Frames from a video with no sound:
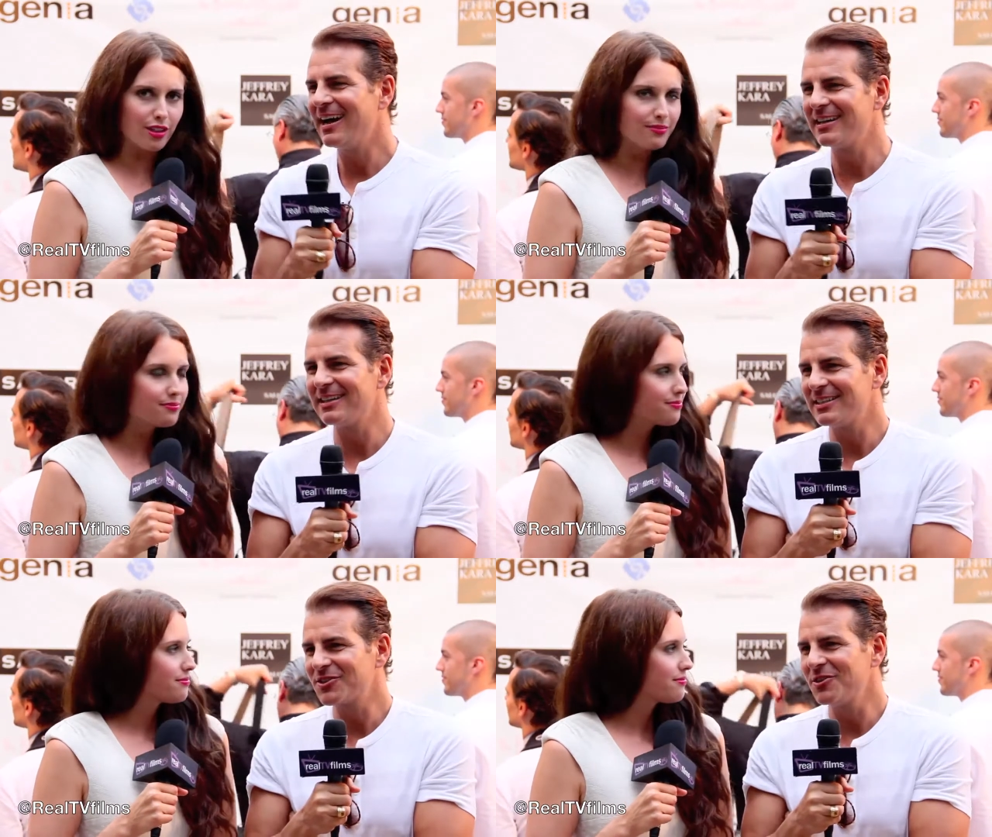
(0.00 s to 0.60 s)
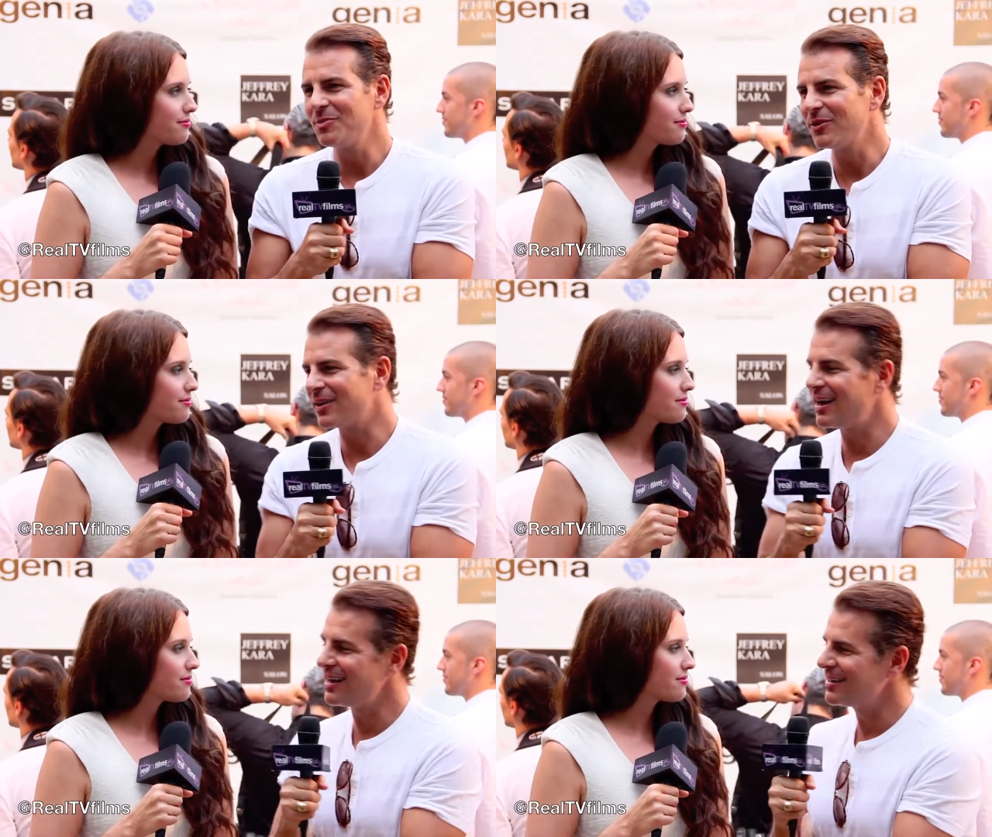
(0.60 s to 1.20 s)
Speaker 1: And it's going to be on
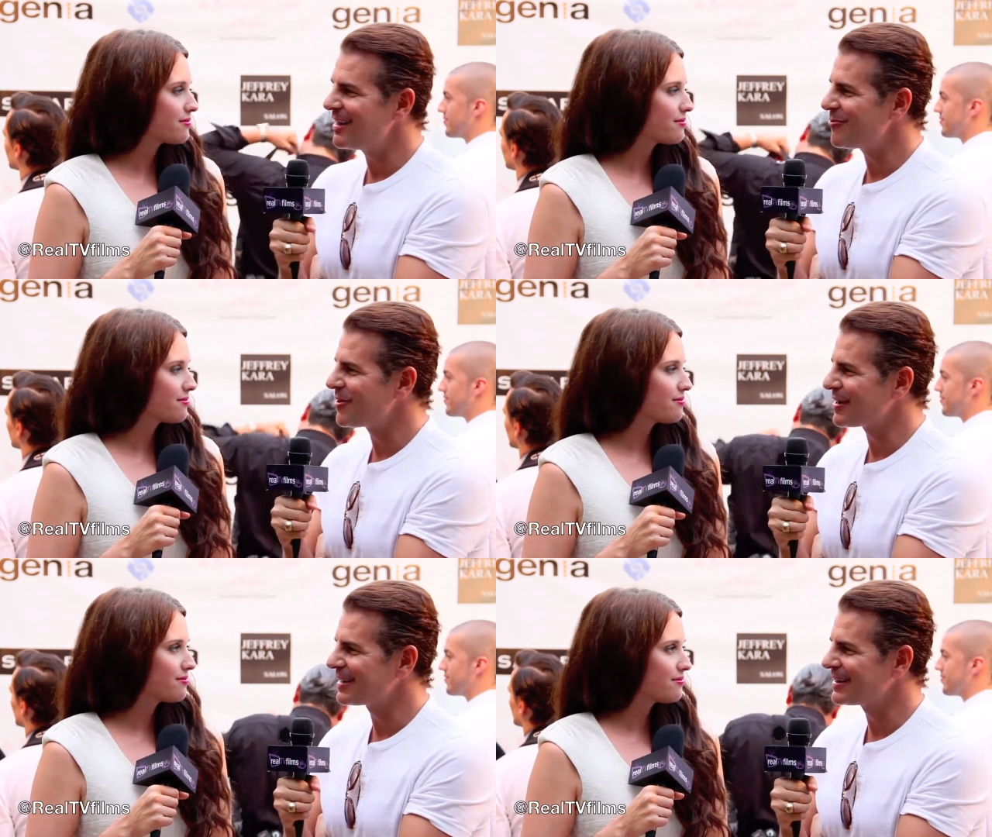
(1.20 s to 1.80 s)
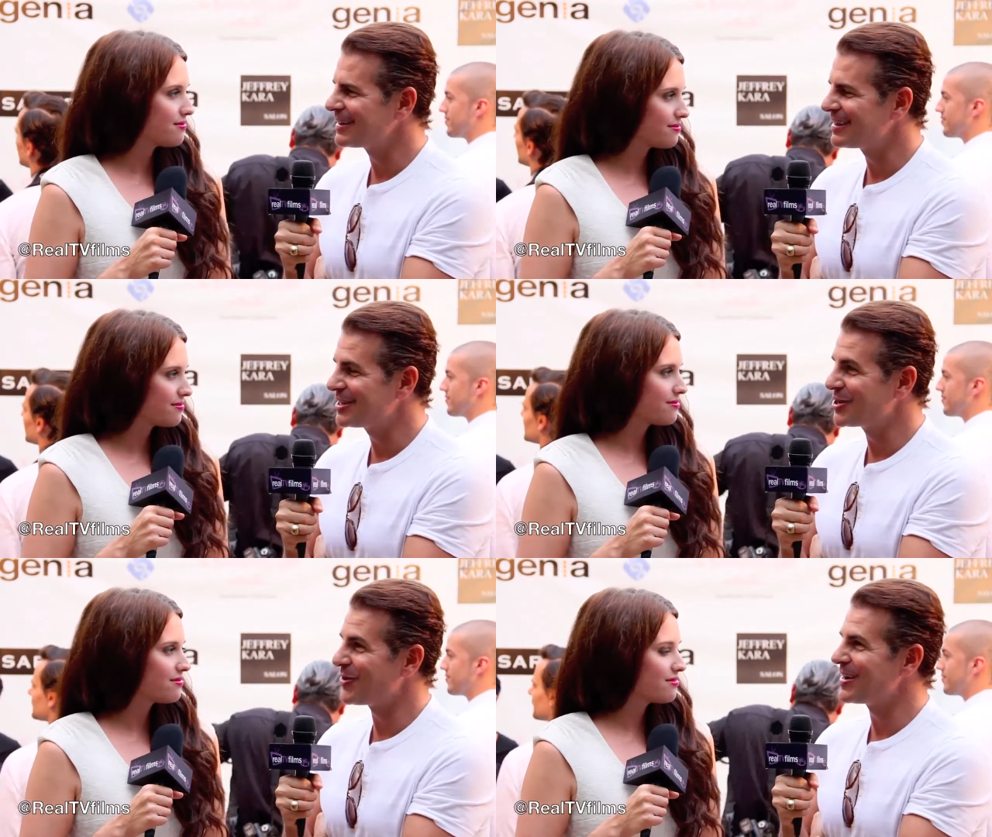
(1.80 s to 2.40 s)
Ion Network
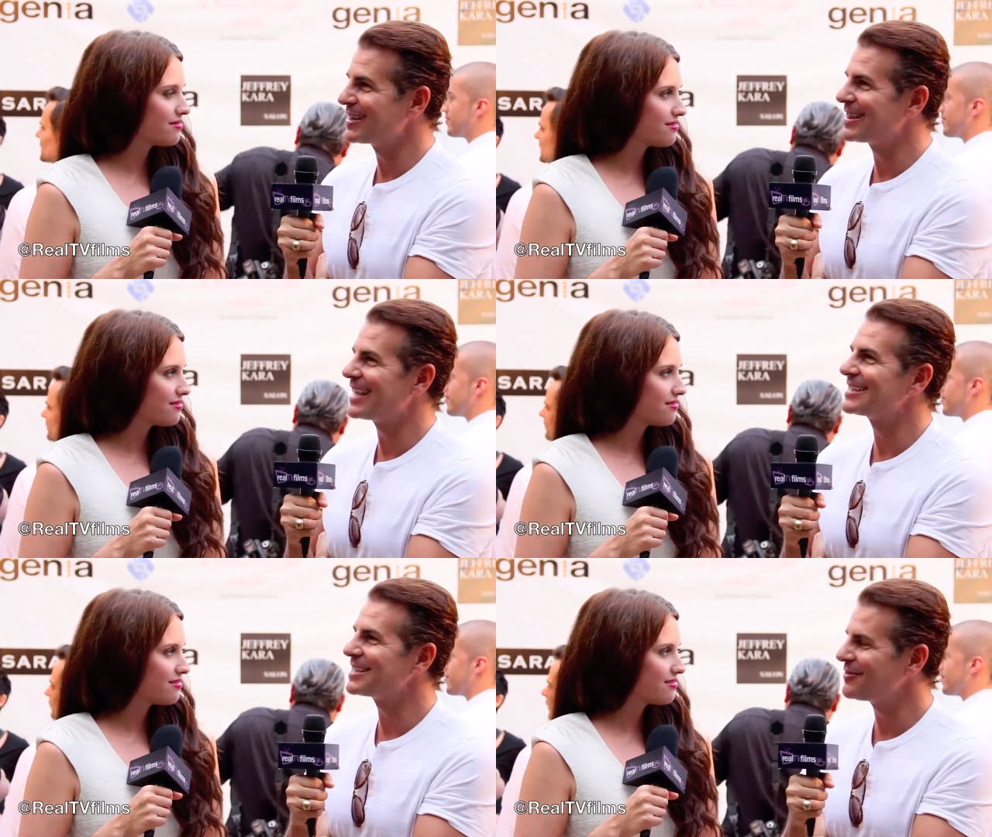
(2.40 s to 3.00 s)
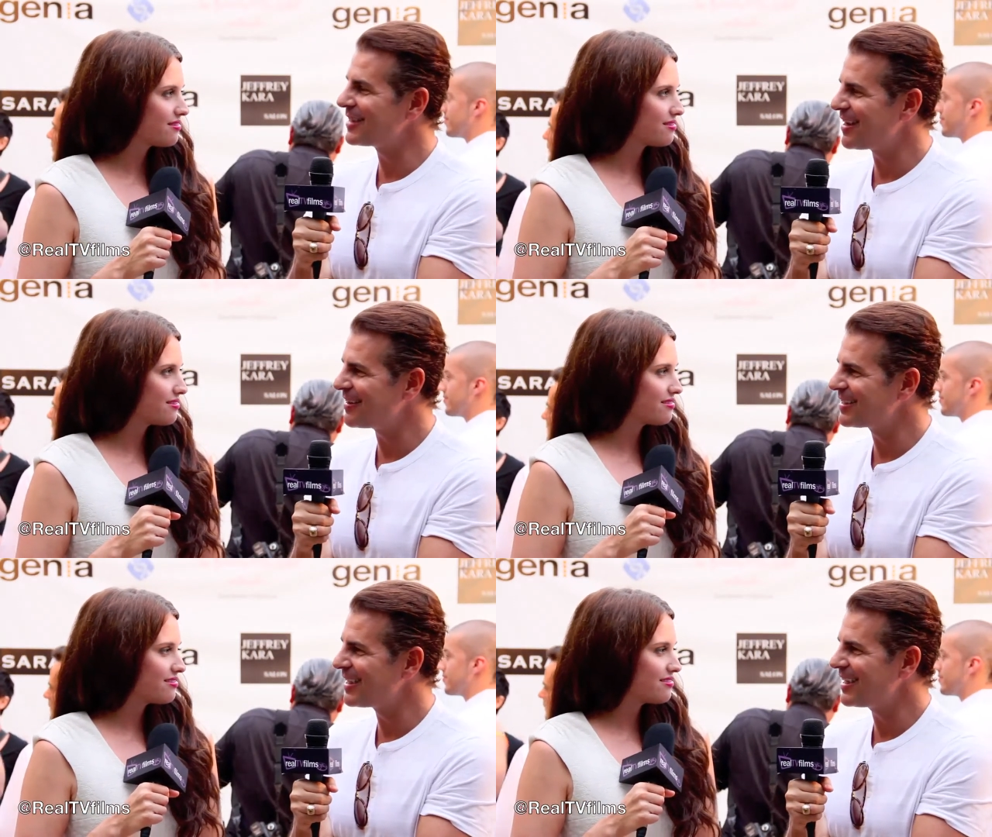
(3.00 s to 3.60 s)
during Thanksgiving
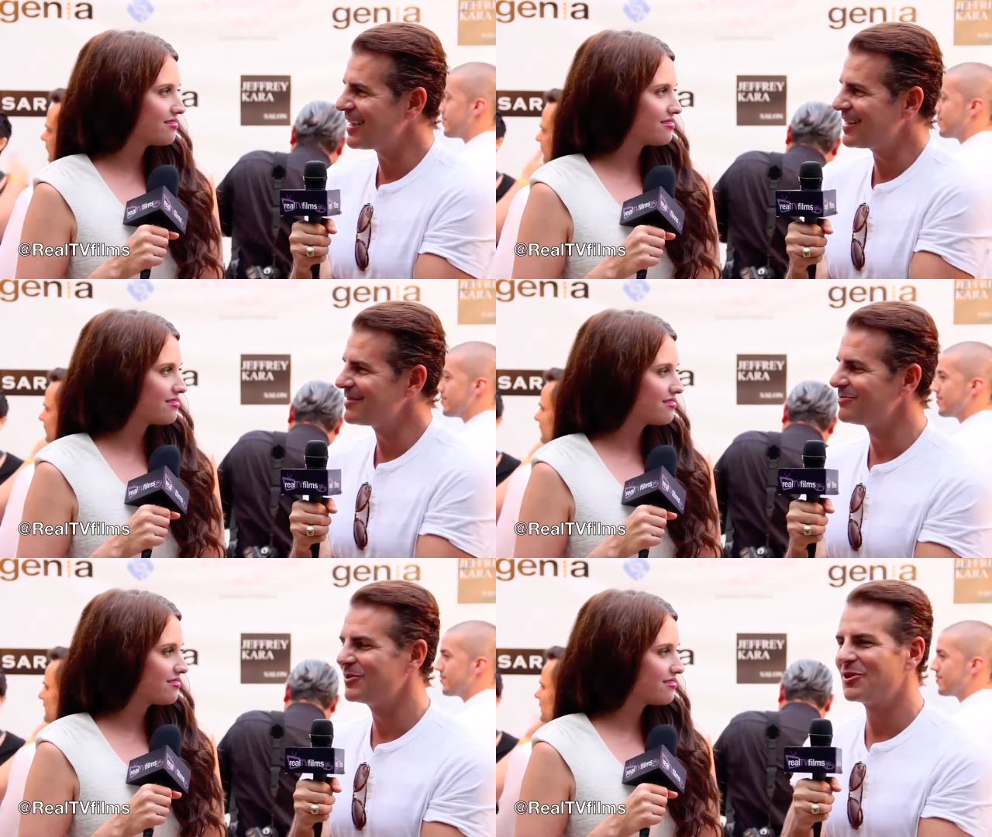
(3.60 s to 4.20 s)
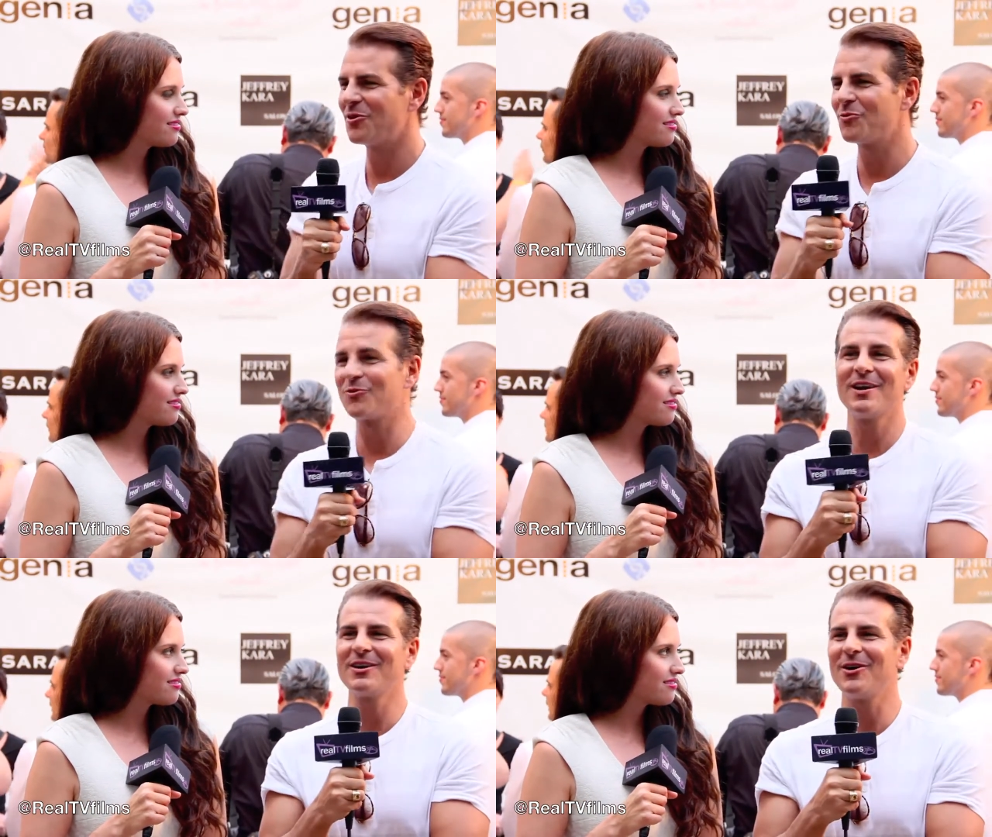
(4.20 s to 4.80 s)
holiday and, you know,
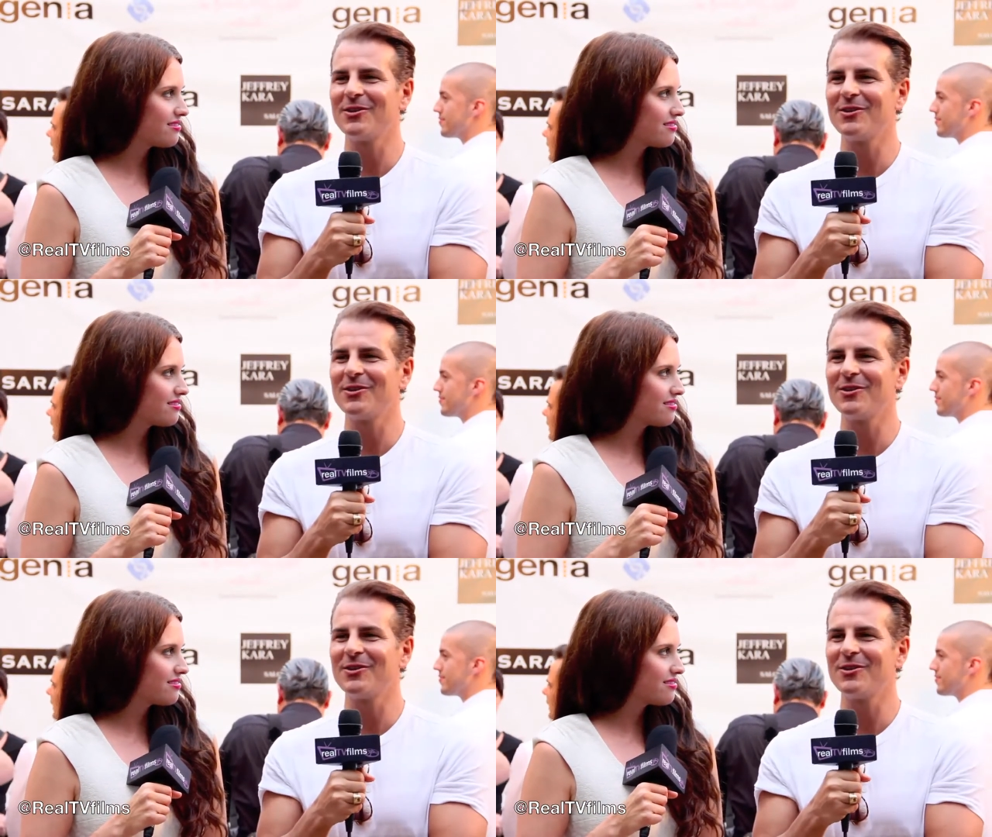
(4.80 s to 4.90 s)
running